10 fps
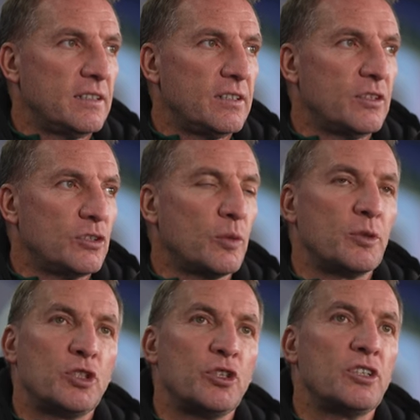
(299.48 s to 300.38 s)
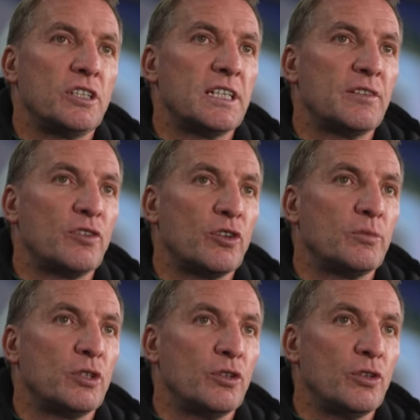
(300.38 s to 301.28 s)
there's opportunities there for them
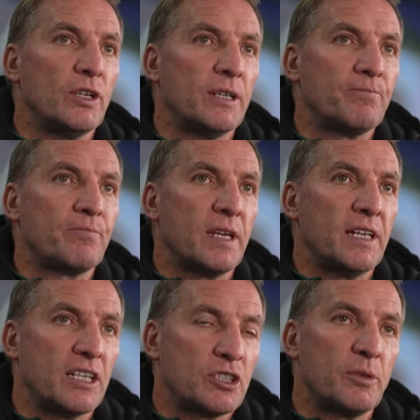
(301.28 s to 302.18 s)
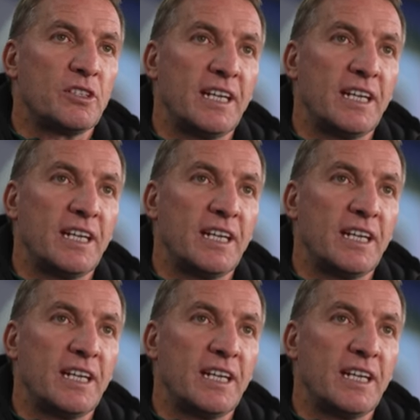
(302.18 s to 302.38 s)
to do that, and then it's about